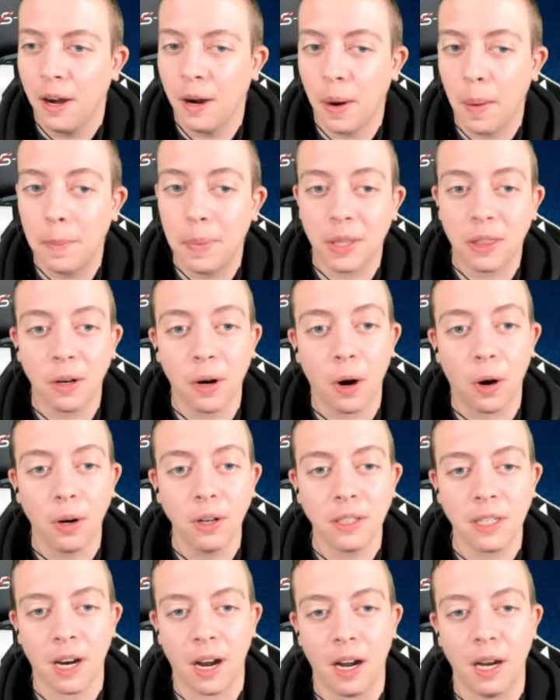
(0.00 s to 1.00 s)
Um, but there
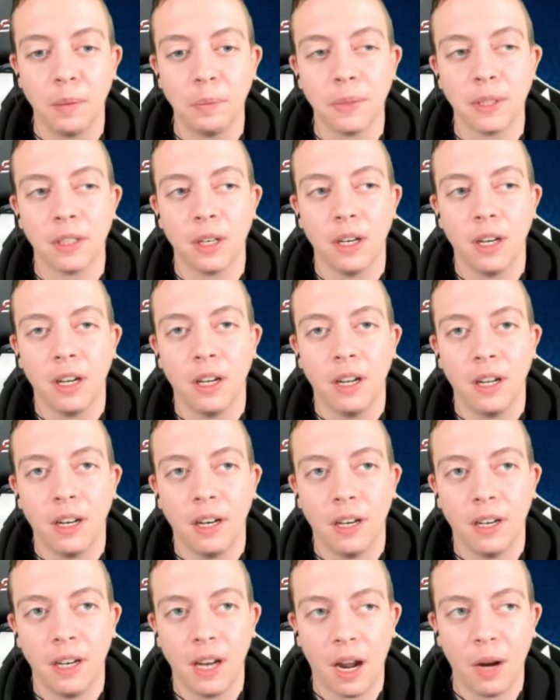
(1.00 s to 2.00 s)
are times
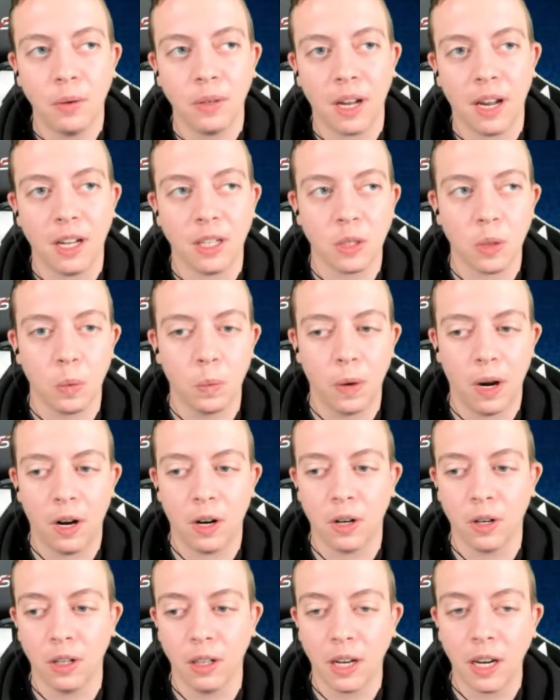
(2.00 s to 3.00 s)
nowadays
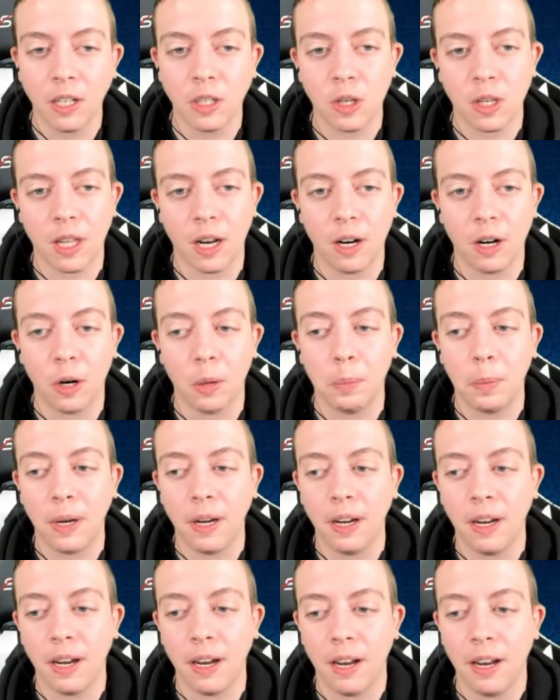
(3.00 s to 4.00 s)
where leech
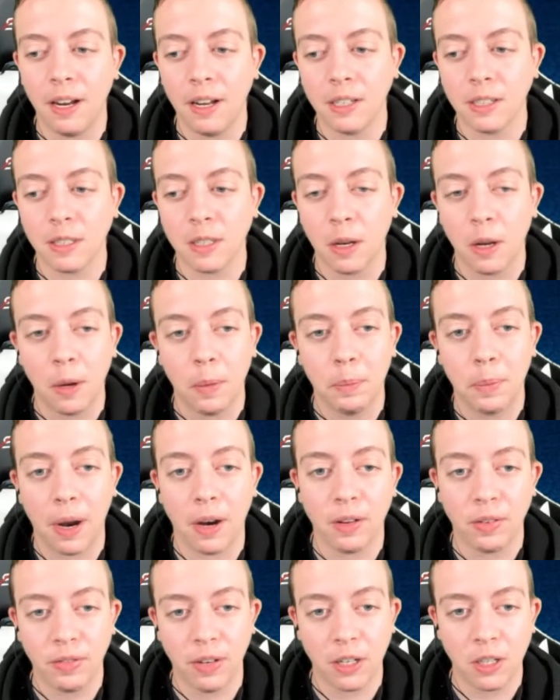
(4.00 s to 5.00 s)
therapy is
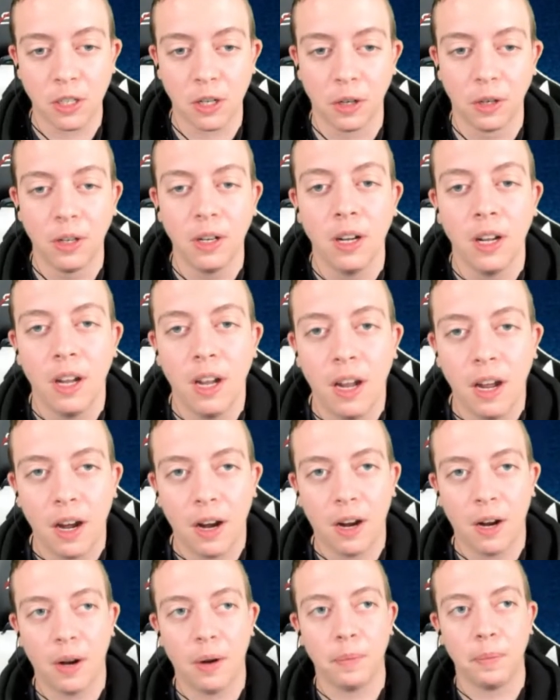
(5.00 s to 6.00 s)
beneficial.
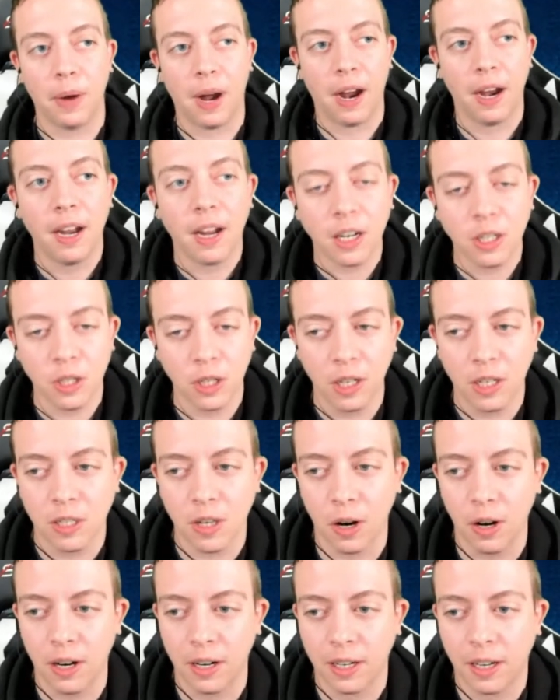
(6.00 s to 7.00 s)
Um, I actually
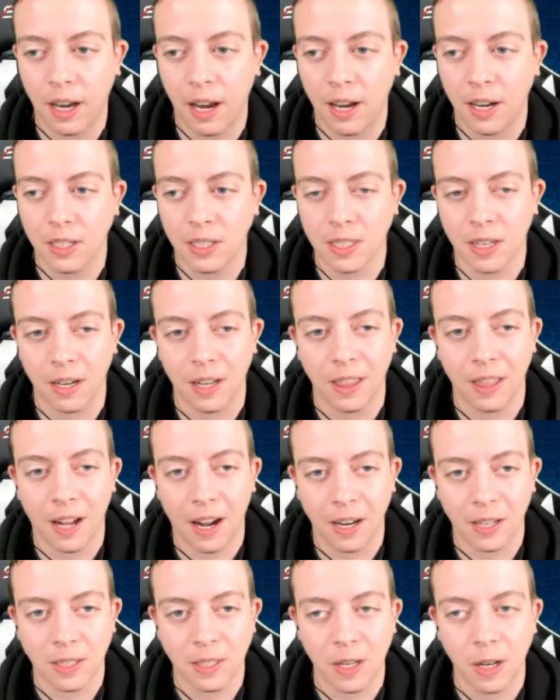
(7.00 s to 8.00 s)
saw a case in
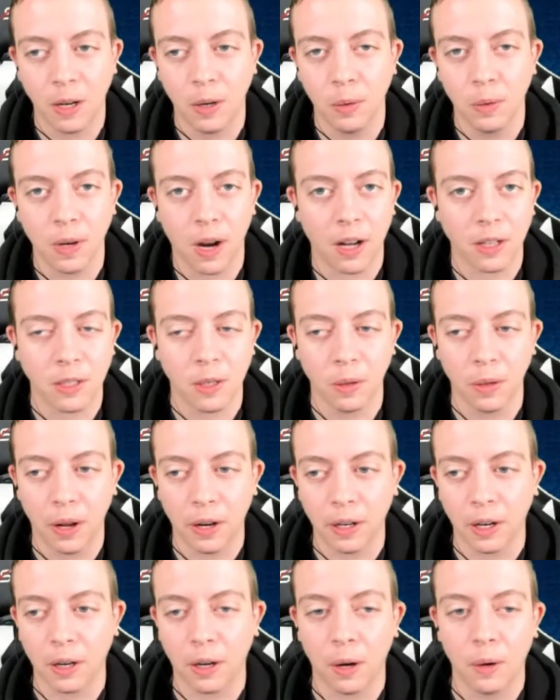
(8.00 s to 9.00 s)
ICU not too
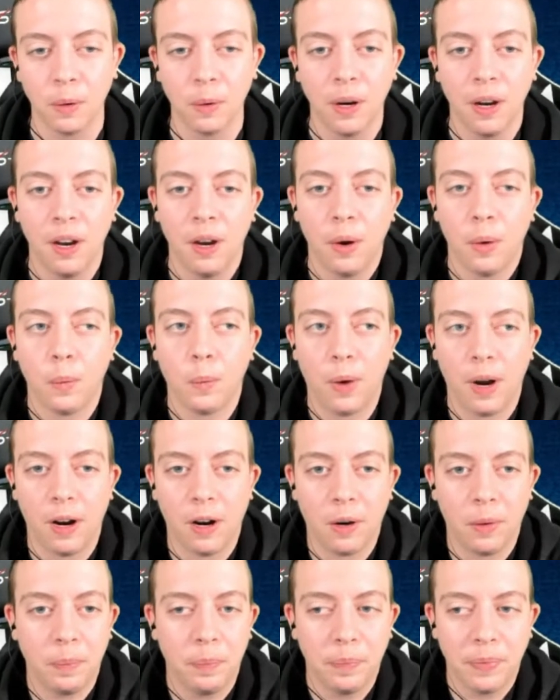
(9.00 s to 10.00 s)
long ago
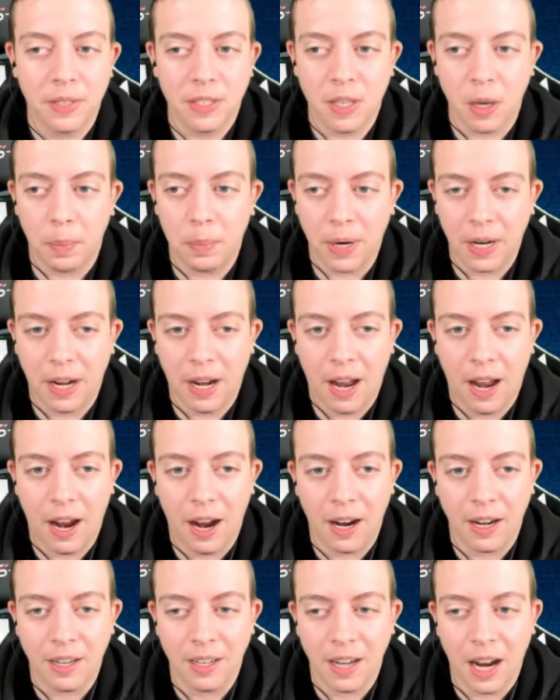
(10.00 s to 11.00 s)
where somebody
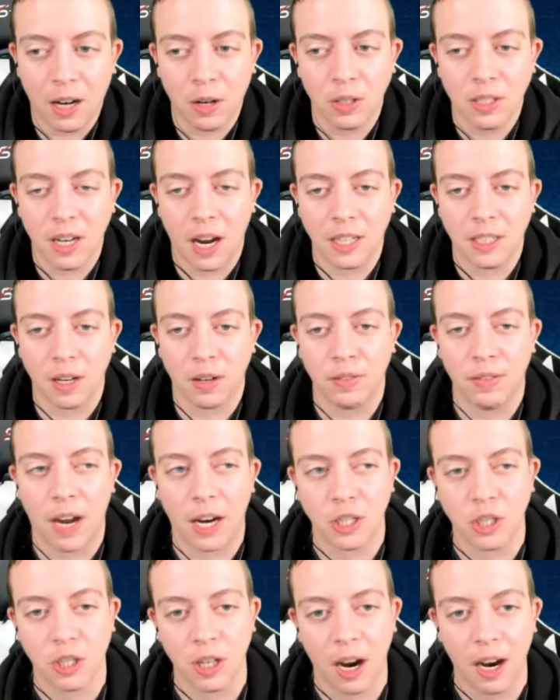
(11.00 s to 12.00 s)
had necrotizing
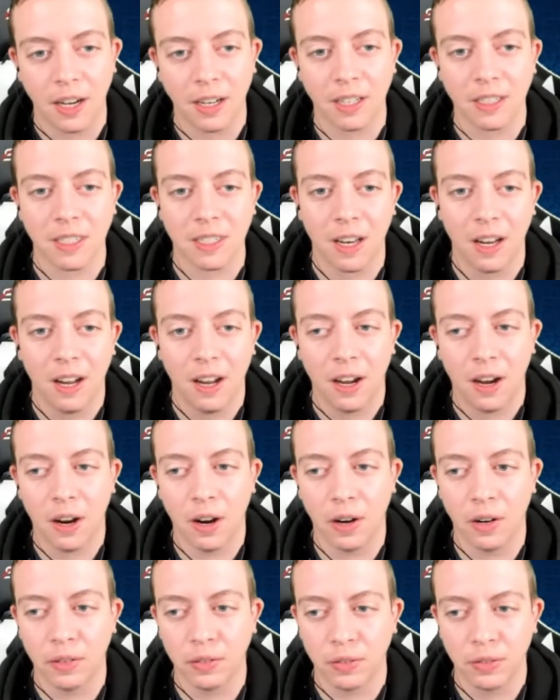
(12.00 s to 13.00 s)
fasciitis
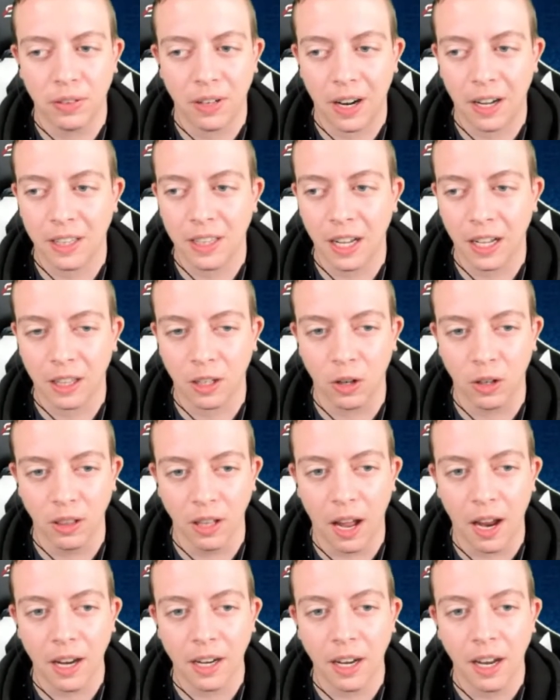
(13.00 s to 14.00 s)
of, I think, their
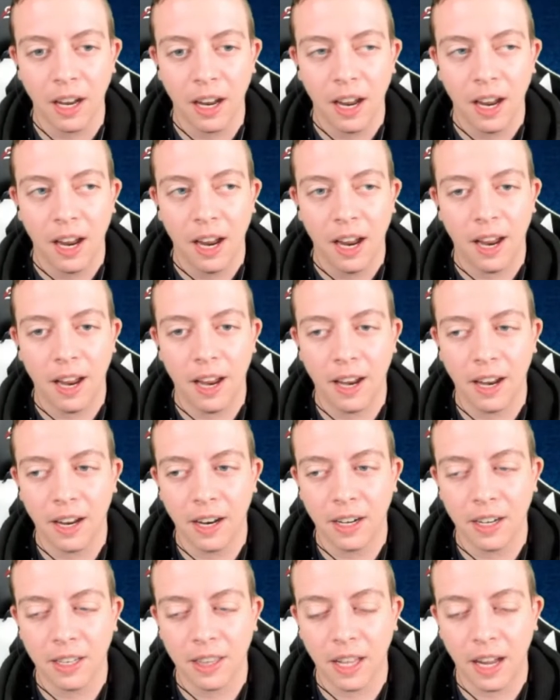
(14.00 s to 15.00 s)
leg,
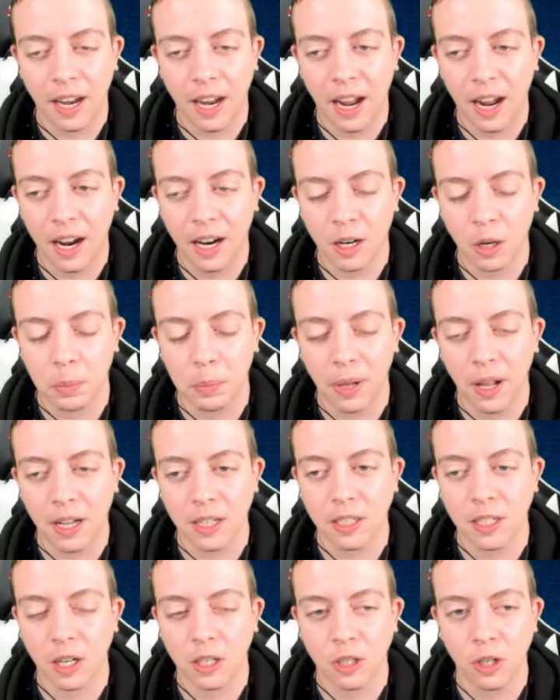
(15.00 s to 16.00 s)
and they had a
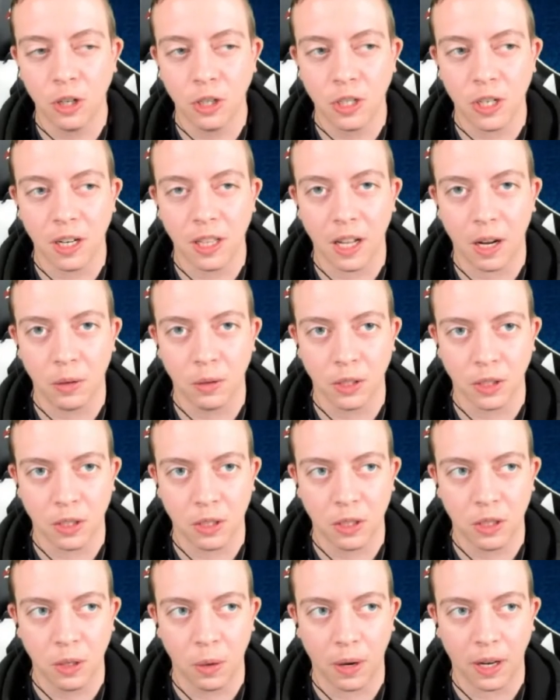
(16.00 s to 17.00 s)
plastic surgeon that
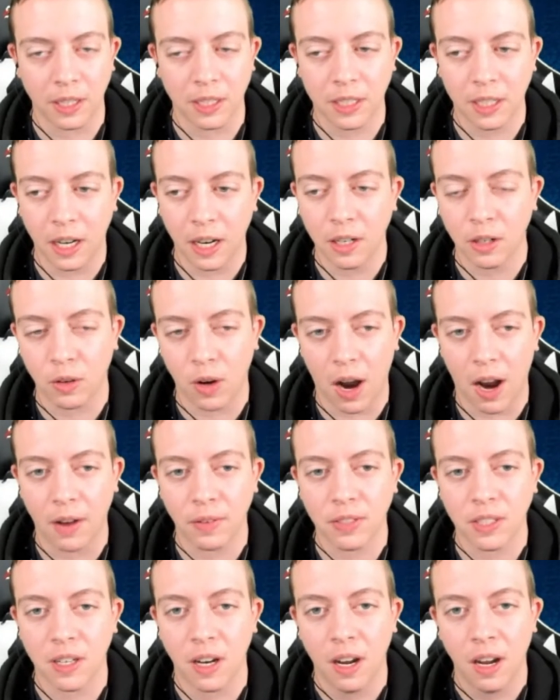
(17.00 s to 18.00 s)
was doing skin
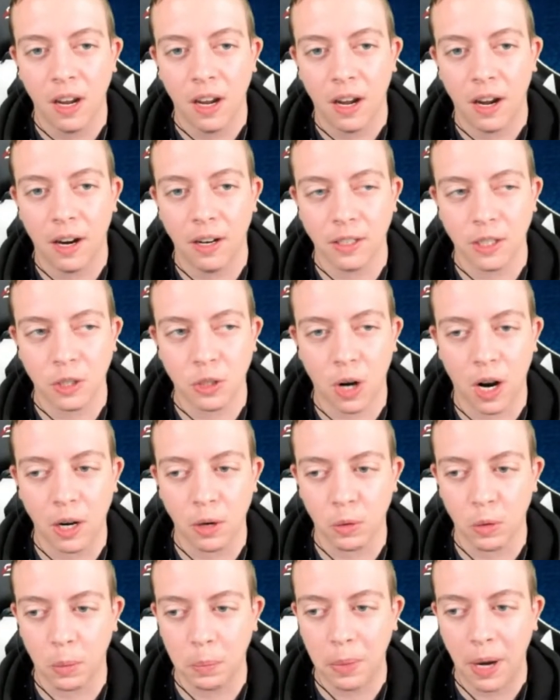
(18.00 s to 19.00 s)
grafts uh, to
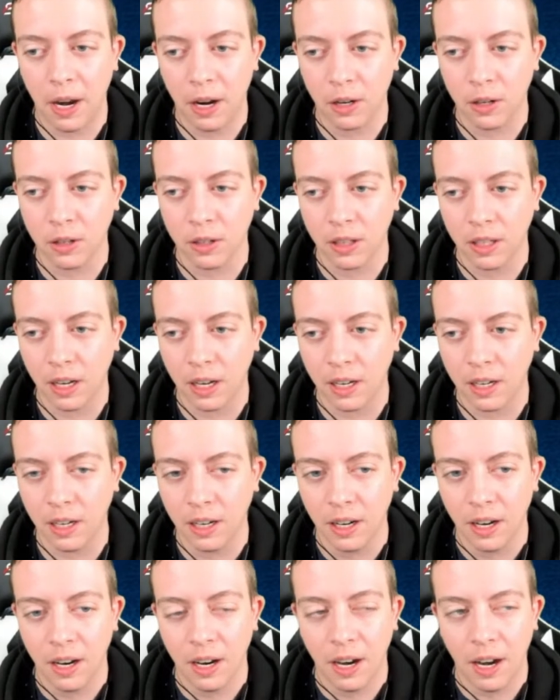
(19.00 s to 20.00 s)
try to repair
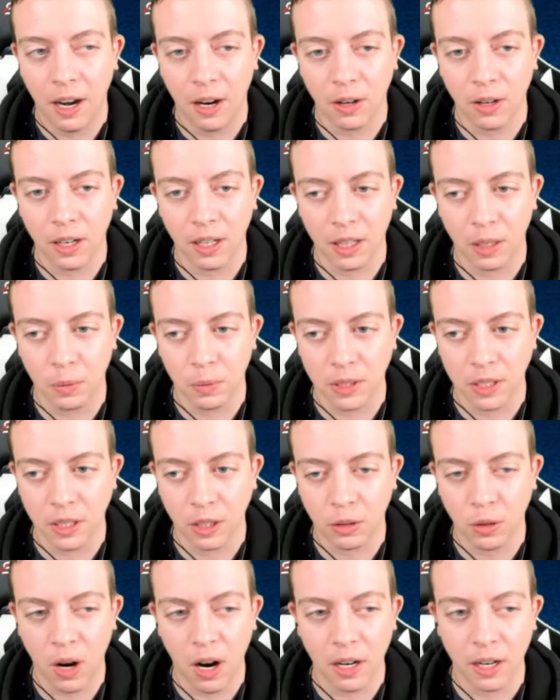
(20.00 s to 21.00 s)
the area that was
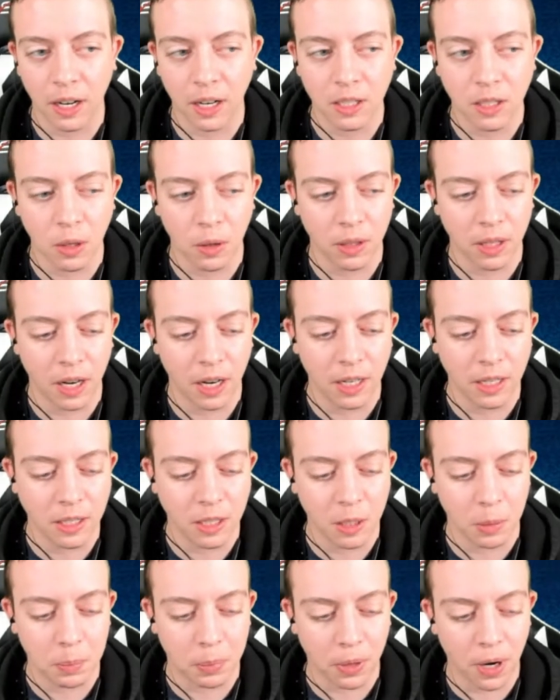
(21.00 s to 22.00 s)
necrotic. So they
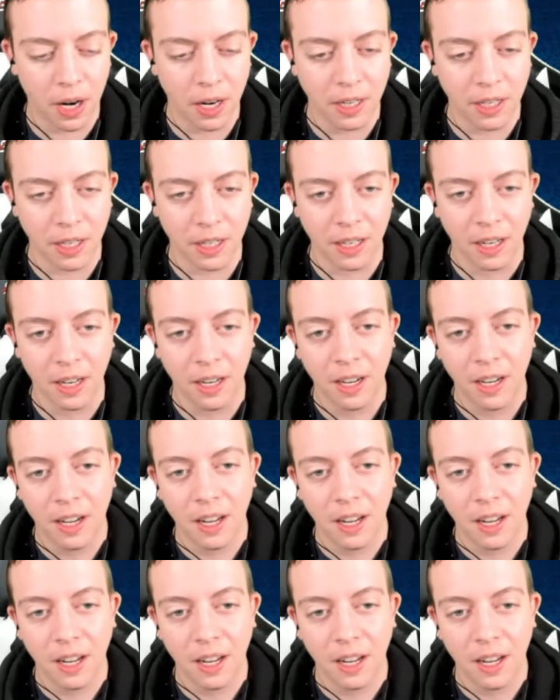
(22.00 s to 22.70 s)
debrided